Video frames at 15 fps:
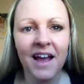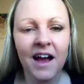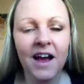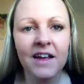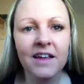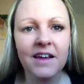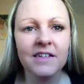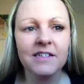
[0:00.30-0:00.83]
Hi
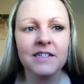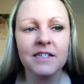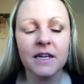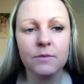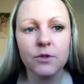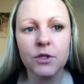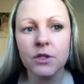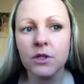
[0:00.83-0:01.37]
guys, today
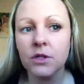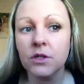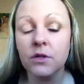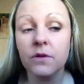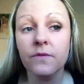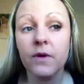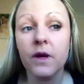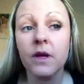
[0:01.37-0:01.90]
I'm just going to do
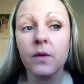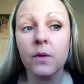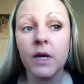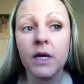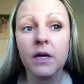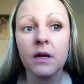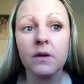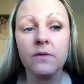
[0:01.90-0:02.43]
a very
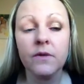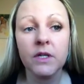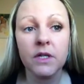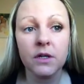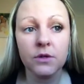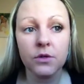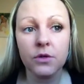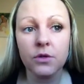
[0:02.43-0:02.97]
quick
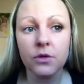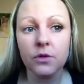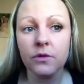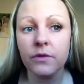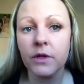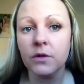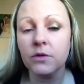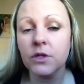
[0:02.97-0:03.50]
video
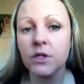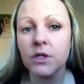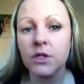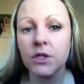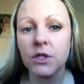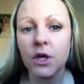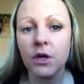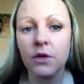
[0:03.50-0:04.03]
tutorial just to
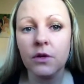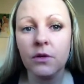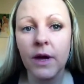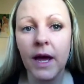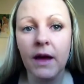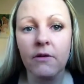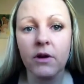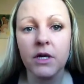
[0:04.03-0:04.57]
show you
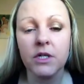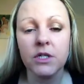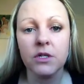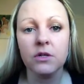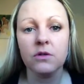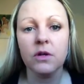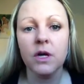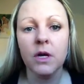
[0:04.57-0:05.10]
how I
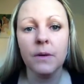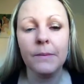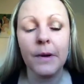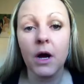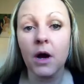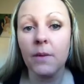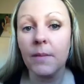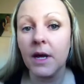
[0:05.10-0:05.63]
do
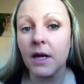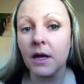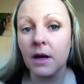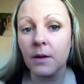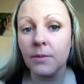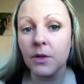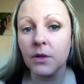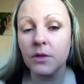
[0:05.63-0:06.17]
my eye
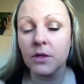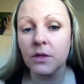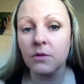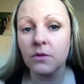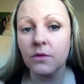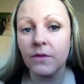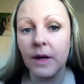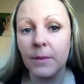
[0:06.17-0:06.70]
makeup using
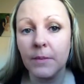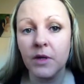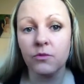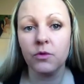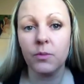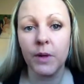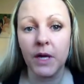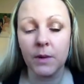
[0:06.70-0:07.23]
all of our
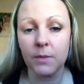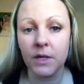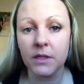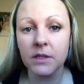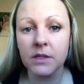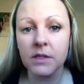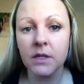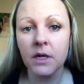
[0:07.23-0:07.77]
mineral
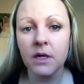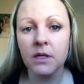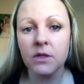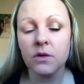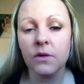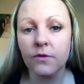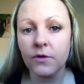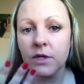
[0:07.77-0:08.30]
pigments.
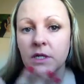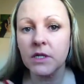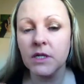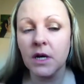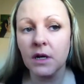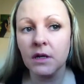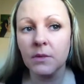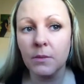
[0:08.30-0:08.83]
So I've already
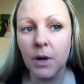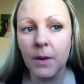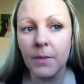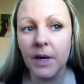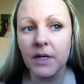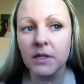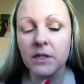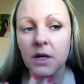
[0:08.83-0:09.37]
done my
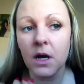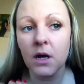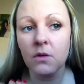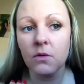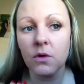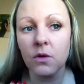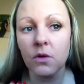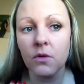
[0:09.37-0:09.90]
base
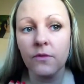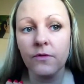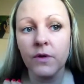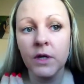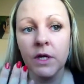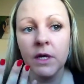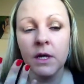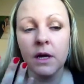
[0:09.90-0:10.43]
coat of
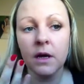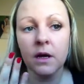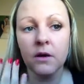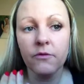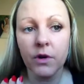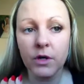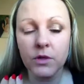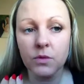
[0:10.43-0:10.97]

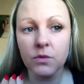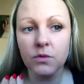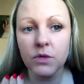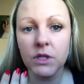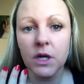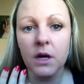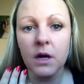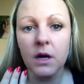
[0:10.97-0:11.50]
rose
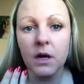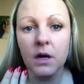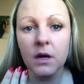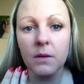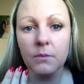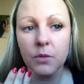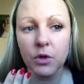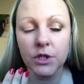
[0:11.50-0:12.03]

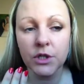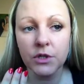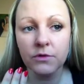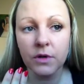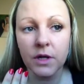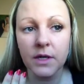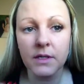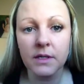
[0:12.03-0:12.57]
water,
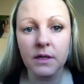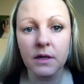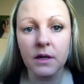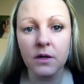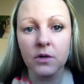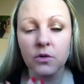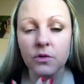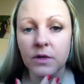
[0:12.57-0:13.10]

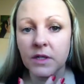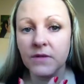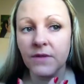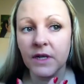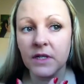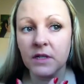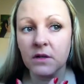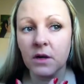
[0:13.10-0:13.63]
moisturiser, Glorious
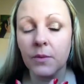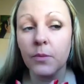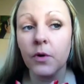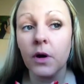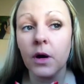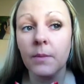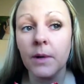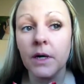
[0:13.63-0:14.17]
Face and Eye
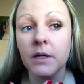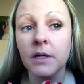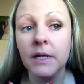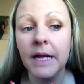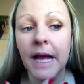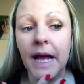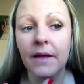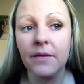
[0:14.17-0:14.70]
Primer,
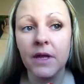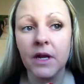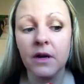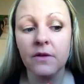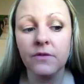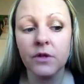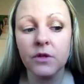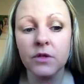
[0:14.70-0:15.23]
and then
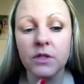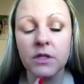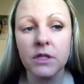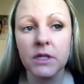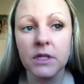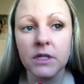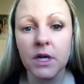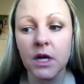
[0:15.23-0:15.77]
I've used
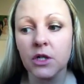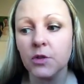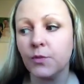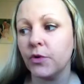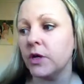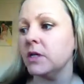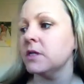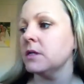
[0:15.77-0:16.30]
the Touch
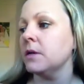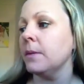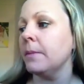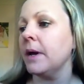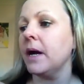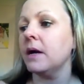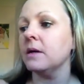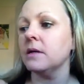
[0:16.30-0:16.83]
Press
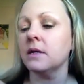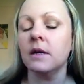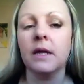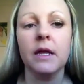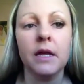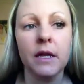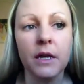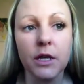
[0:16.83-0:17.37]
powder
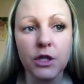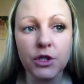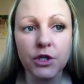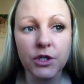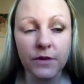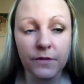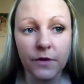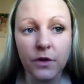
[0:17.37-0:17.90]
in
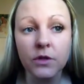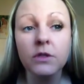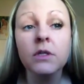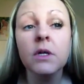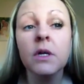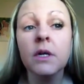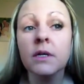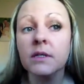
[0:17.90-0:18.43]
Chiffon,
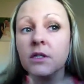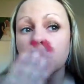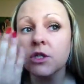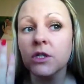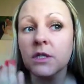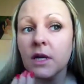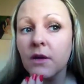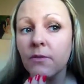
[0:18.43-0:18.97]
so
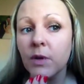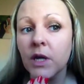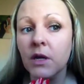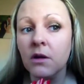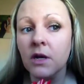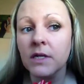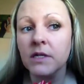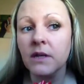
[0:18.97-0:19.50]
just to give me a
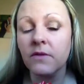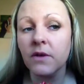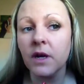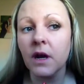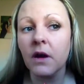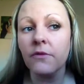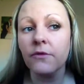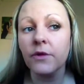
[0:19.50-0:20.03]
nice even
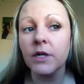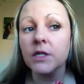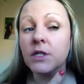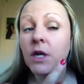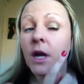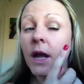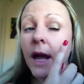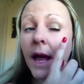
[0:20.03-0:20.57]

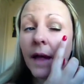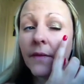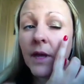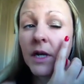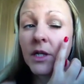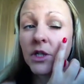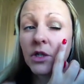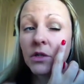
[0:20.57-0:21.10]
coverage. And
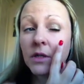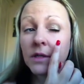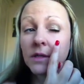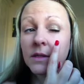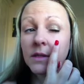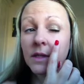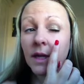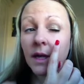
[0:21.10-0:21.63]
then as you
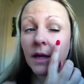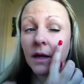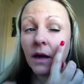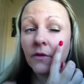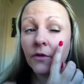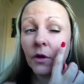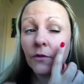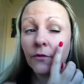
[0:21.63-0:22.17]
can see,
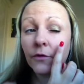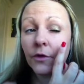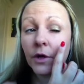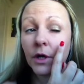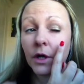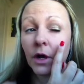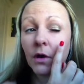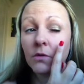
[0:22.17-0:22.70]
I've gone for
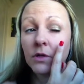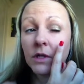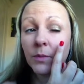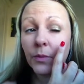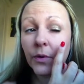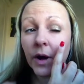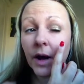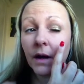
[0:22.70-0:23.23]
a goldy
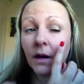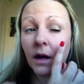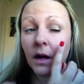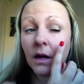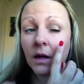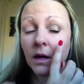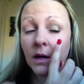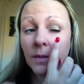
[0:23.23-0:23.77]

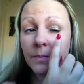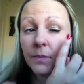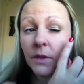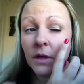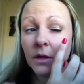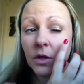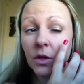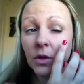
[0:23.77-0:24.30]
brown
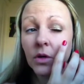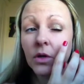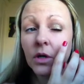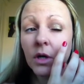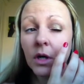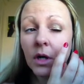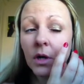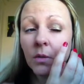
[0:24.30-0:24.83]

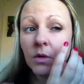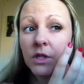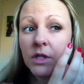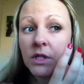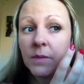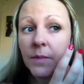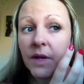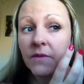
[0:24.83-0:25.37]
look, which
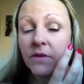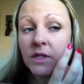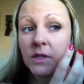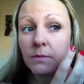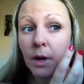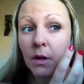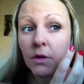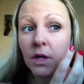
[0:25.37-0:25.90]
is a bit of a
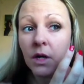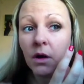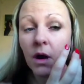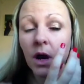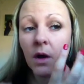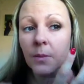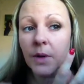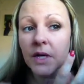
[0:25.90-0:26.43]
smoky
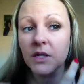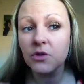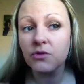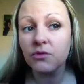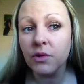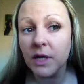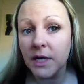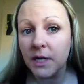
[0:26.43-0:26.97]
eye, but it's
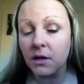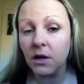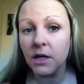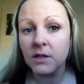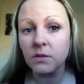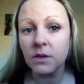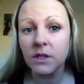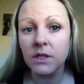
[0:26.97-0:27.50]
a really
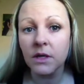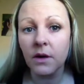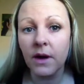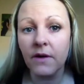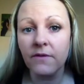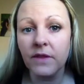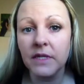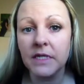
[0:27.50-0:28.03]
nice one to go
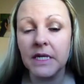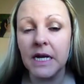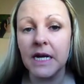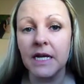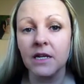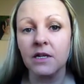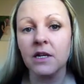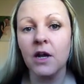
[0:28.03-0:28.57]
out for the
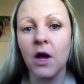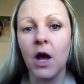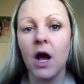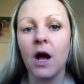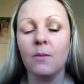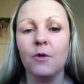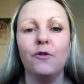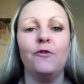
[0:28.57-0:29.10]
day. And
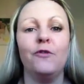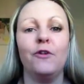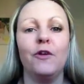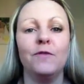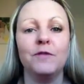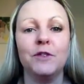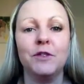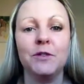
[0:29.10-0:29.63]
I'm off for
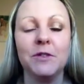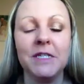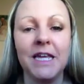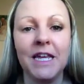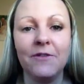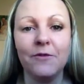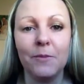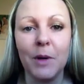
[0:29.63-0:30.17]
afternoon
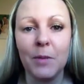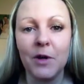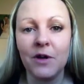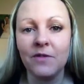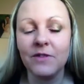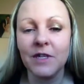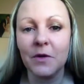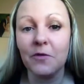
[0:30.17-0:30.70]
tea for my
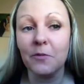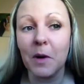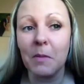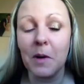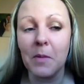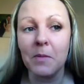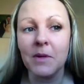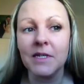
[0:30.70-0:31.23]
birthday with my
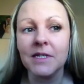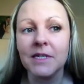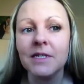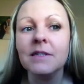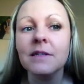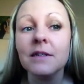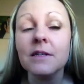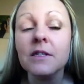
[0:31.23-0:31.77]
mum and my
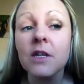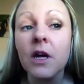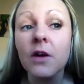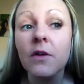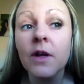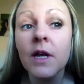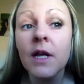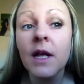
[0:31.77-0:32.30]
sister, so